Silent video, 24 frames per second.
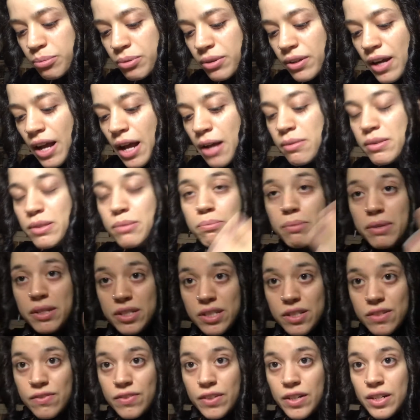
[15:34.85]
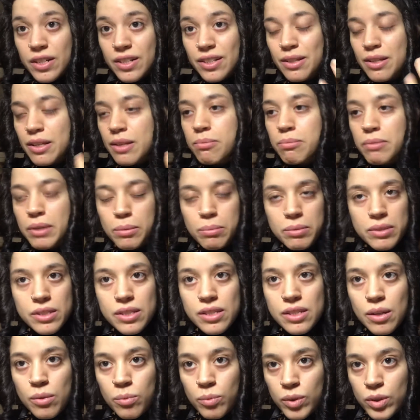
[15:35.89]
perhaps best friend, it may be
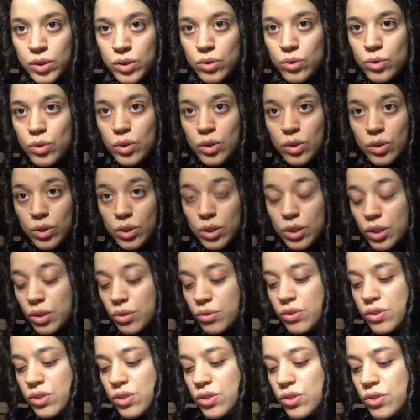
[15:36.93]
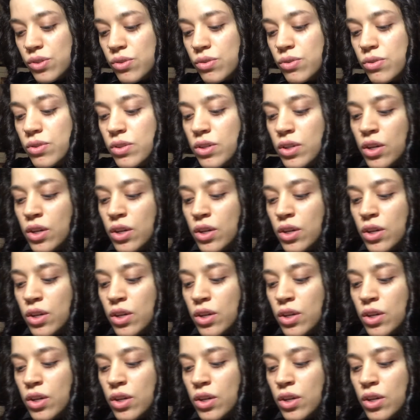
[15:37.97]
someone who you're close to